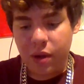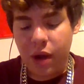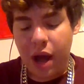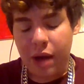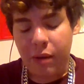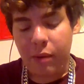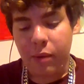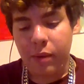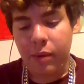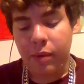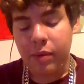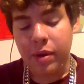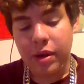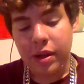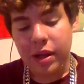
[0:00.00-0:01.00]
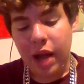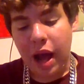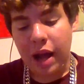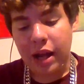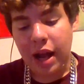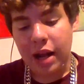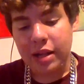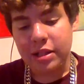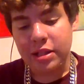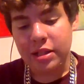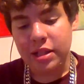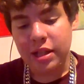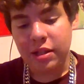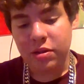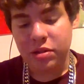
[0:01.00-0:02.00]
I kind of
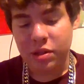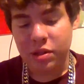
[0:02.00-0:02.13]
just did those